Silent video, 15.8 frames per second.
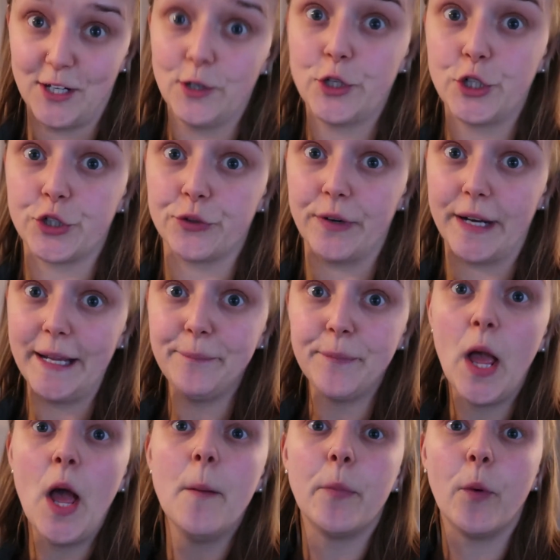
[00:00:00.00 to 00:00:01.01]
a luxury,
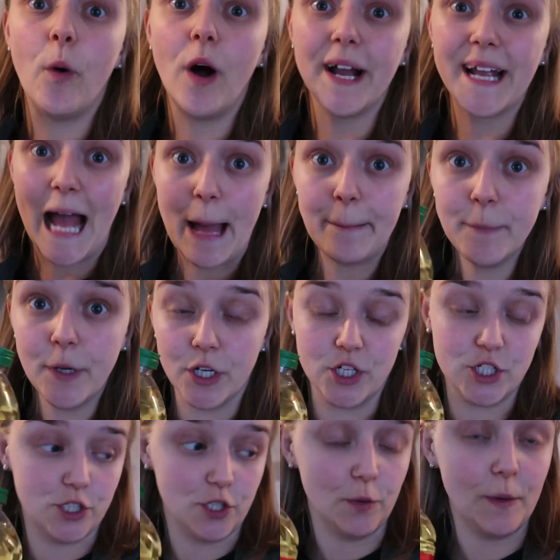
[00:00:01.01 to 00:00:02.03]
but what I am
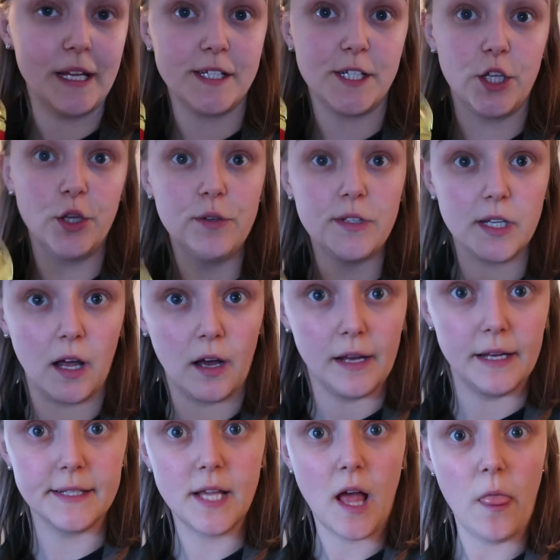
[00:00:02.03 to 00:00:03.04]
gonna do is
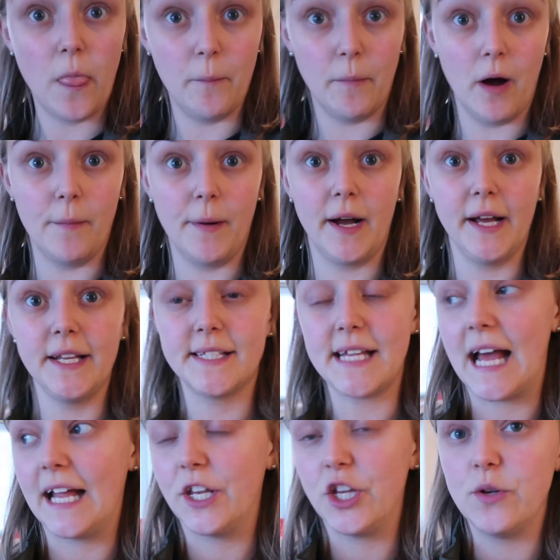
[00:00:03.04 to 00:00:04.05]
utilise the Marmite
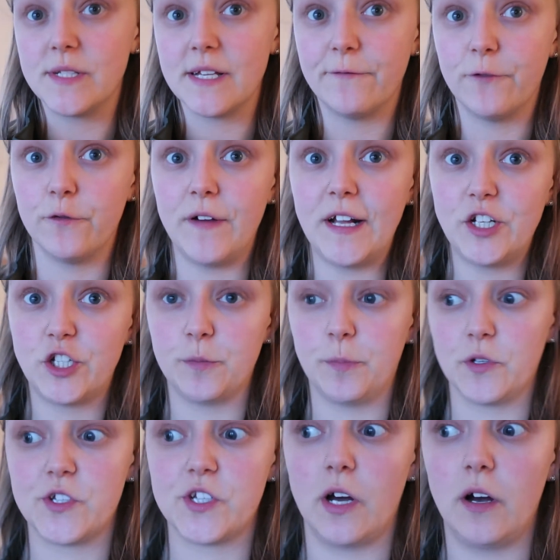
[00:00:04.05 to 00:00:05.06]
and use it for
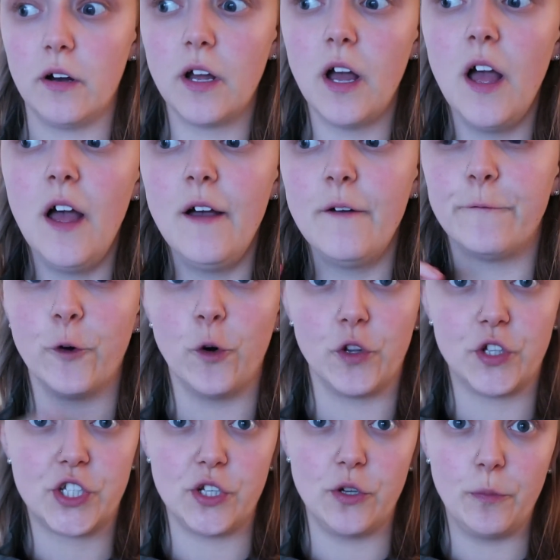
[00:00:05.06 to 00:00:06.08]
vegetable stock for
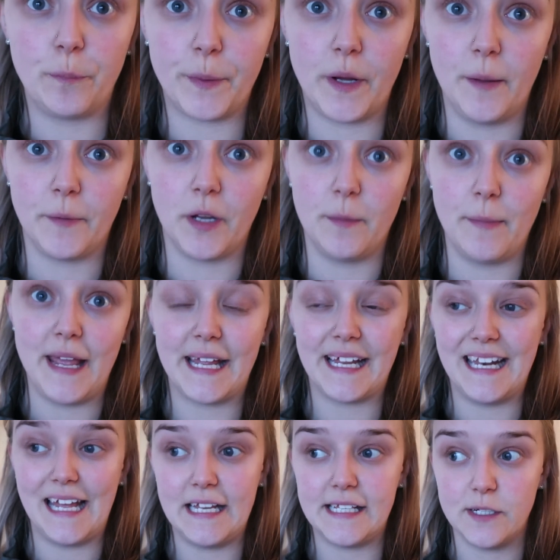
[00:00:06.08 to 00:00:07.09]
the soup I'm gonna
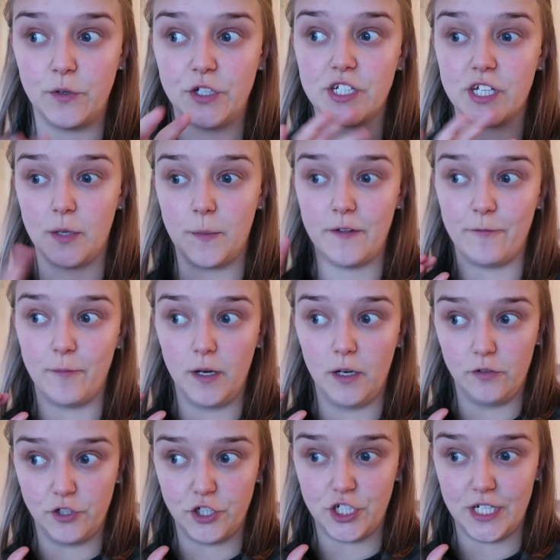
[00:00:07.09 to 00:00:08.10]
make later, which is gonna be for my
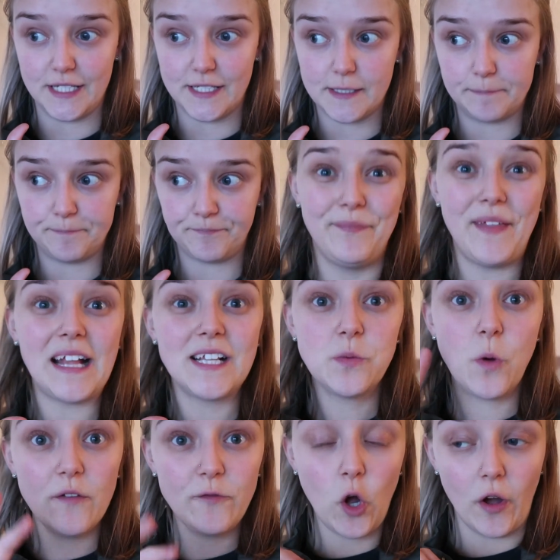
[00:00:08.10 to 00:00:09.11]
lunches. That's
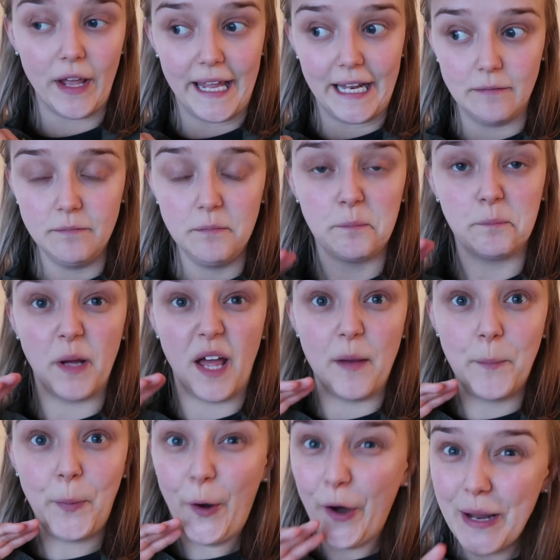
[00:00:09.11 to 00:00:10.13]
what I've got in,
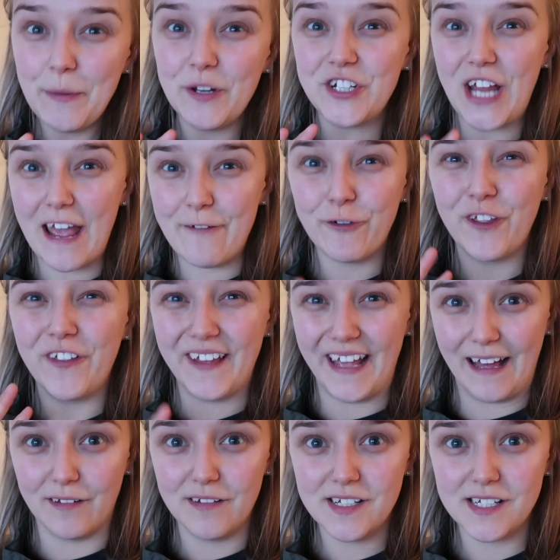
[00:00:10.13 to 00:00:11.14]
but pretty much everything
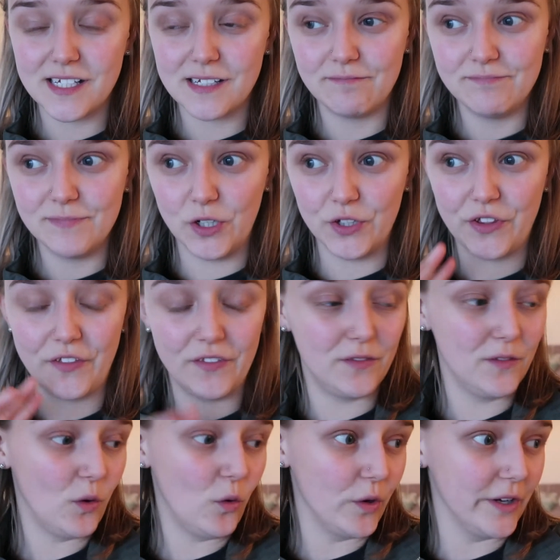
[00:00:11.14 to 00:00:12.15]
else, other
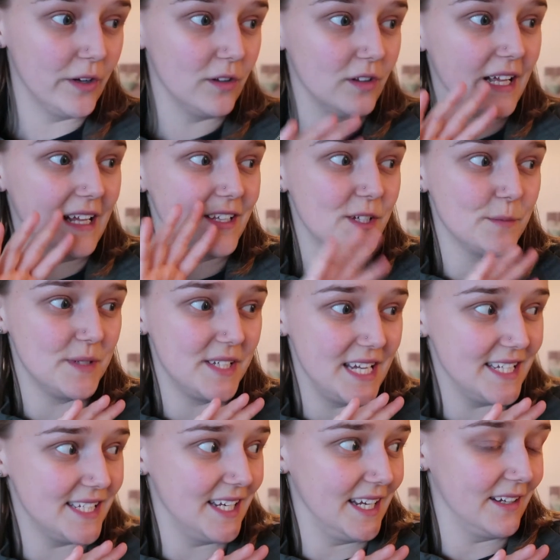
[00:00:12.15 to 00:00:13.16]
than the oil and some
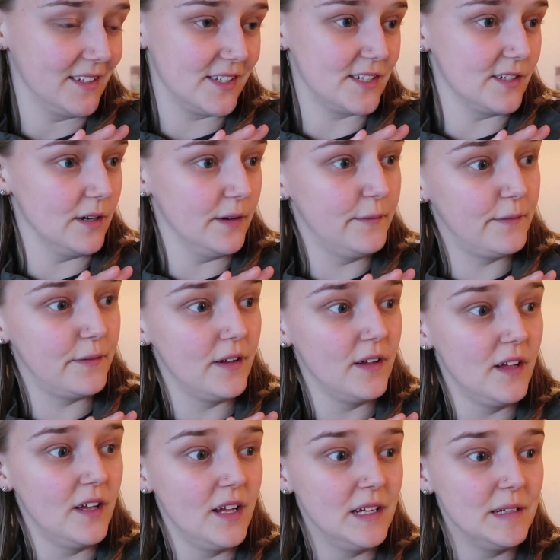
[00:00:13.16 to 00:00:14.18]
seasoning and stuff,
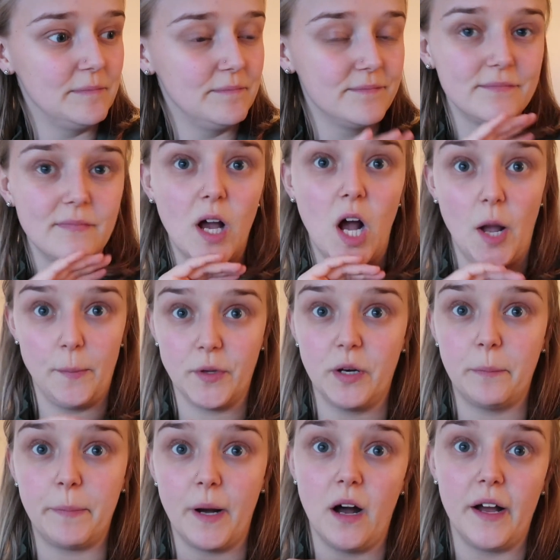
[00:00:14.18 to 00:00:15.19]
I'm
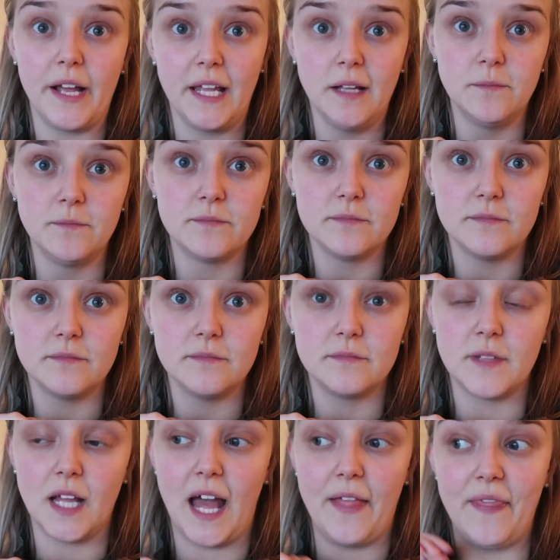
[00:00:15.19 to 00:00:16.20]
gonna buy,
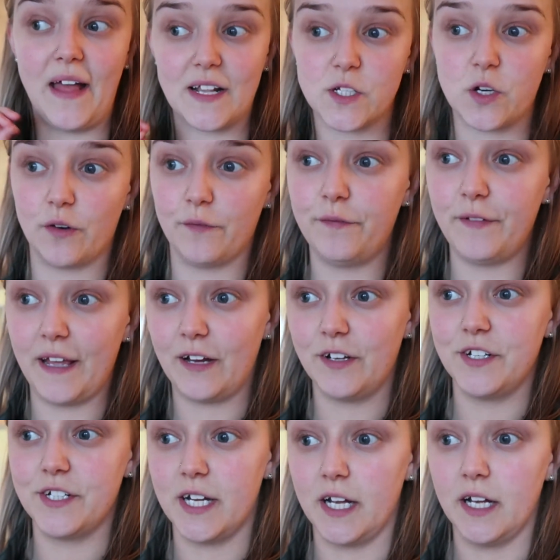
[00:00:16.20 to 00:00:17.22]
and that's gotta fit
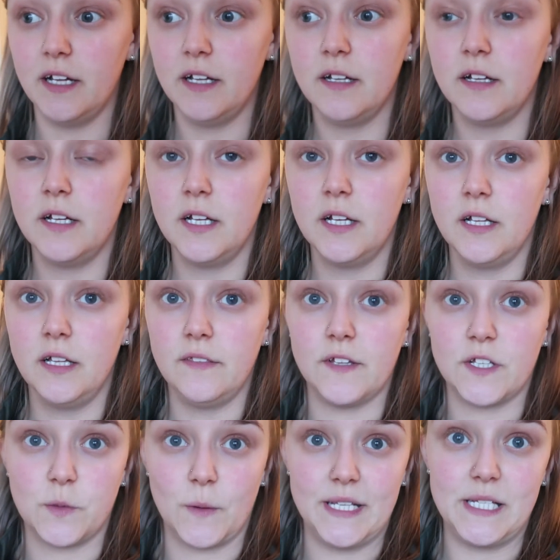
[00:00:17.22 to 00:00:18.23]
under
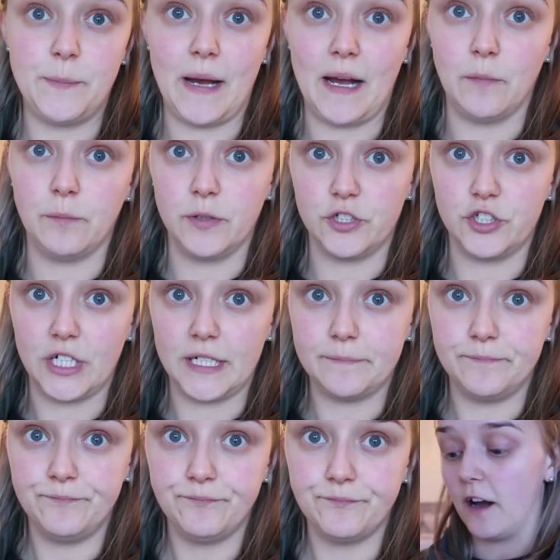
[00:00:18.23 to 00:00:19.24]
the £20
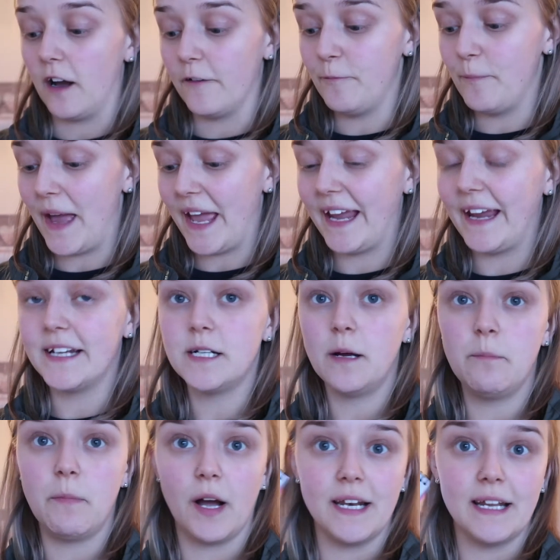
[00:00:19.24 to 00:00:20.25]
budget. I've made
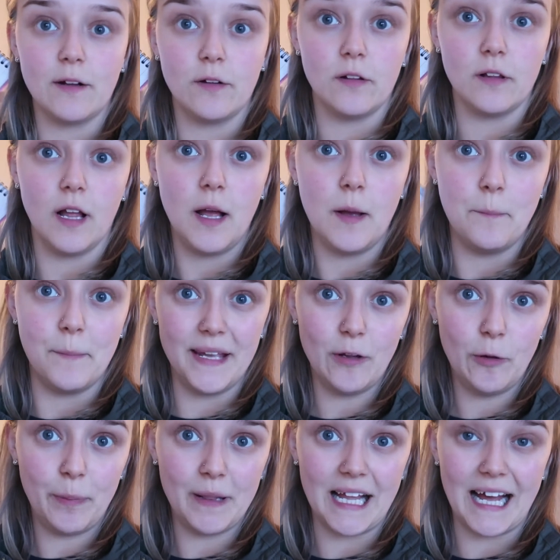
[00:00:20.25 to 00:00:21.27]
my little
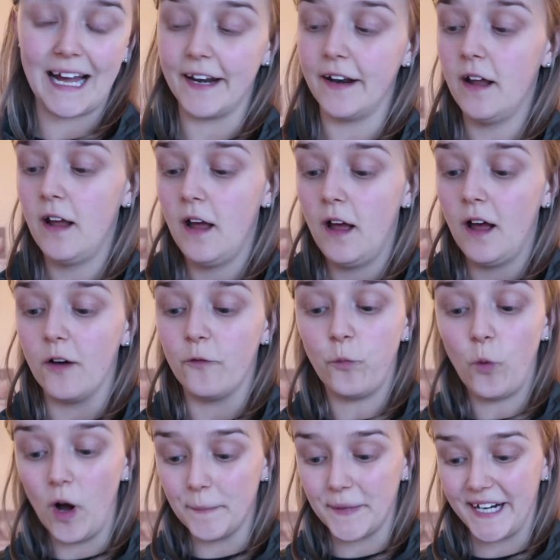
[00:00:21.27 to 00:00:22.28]
meal plan
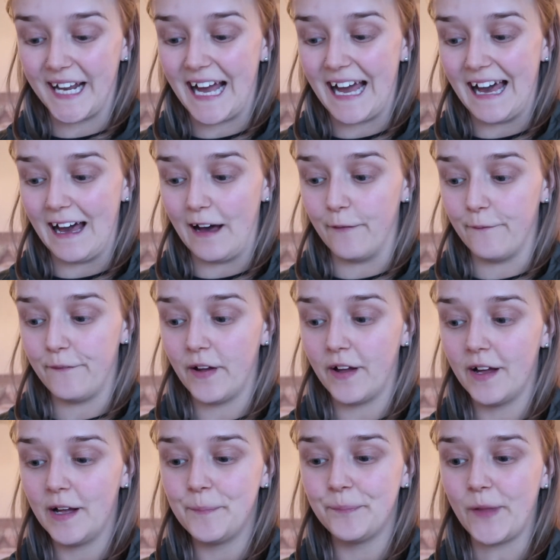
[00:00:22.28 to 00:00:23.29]
of what I'm gonna have.
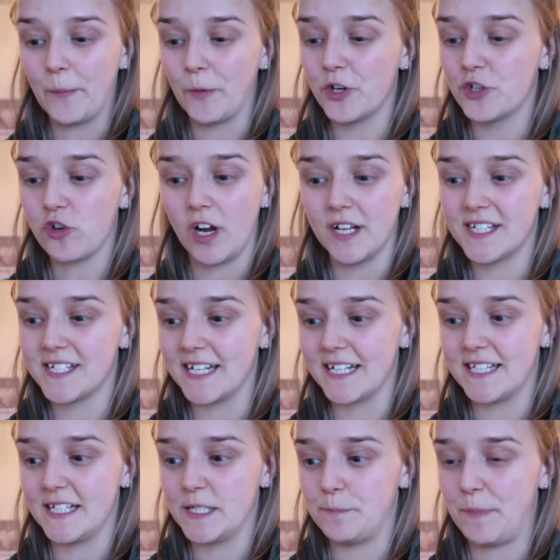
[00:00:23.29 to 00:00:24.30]
I'm gonna try and
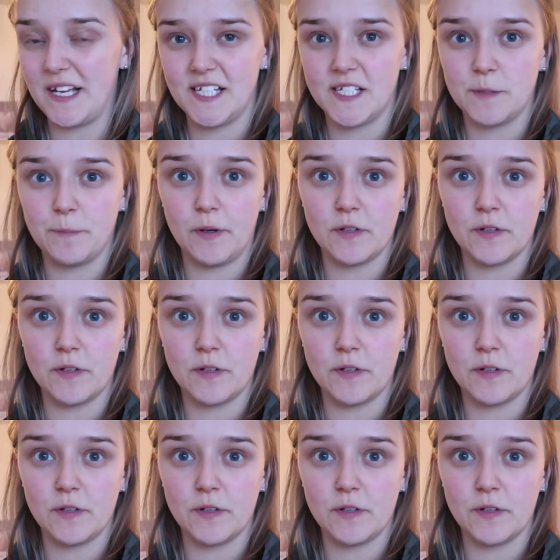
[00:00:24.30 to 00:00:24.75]
stick to this best as